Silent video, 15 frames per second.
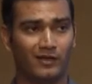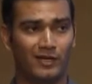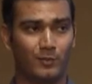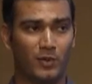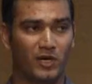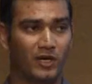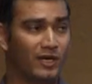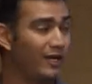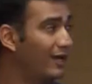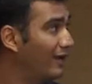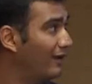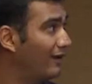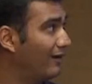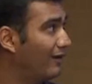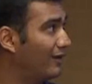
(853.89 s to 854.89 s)

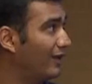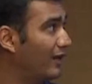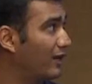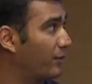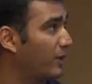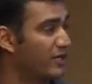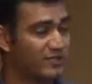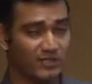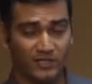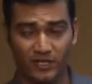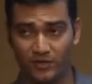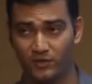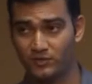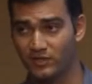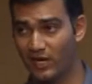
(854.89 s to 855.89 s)
Typically, in enterprise
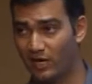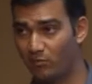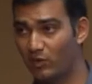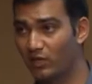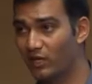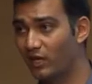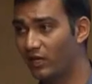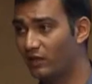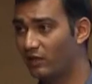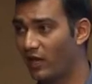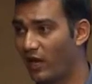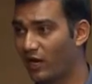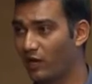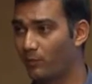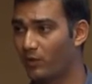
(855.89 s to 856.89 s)
scenarios, admin can
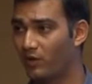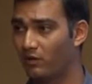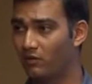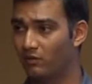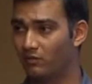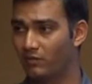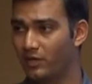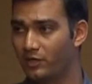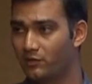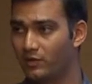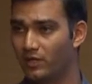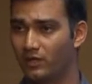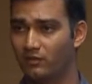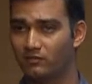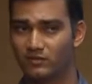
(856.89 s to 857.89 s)
hack up a
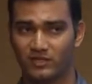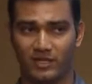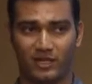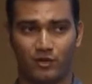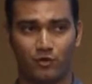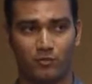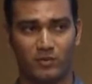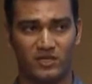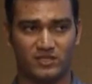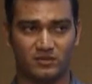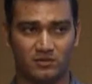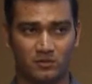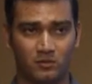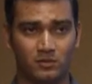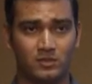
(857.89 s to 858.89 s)
day-to-day
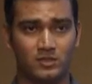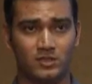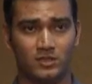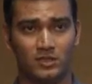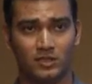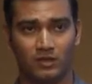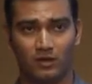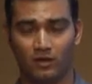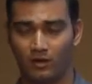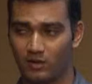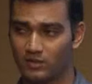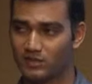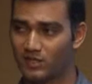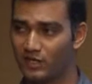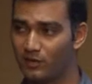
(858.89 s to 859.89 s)
scenario-based tools or
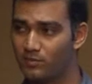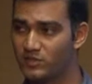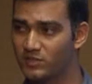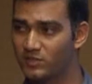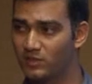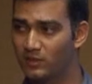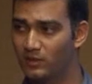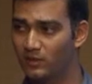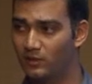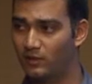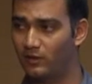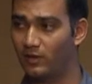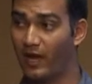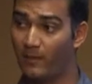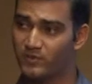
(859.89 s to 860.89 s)
scripts.
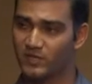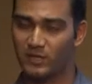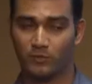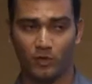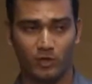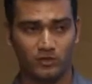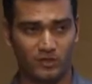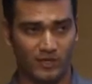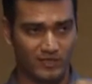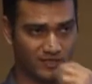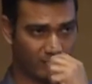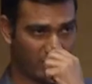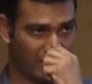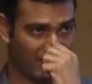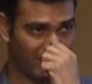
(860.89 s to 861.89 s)
App script also has
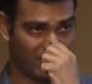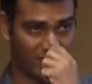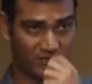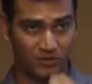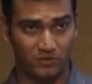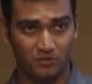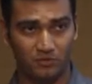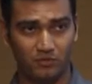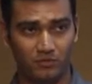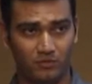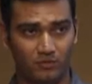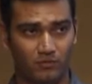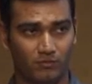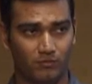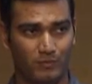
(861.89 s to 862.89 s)
some integration to
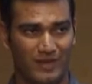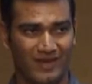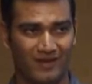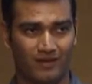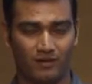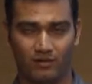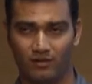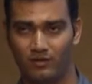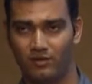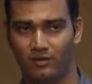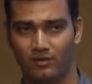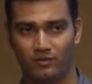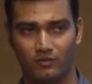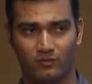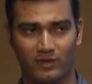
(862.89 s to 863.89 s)
make
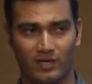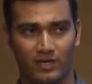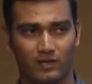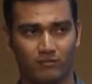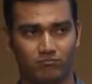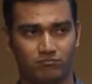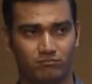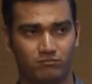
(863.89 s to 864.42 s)
very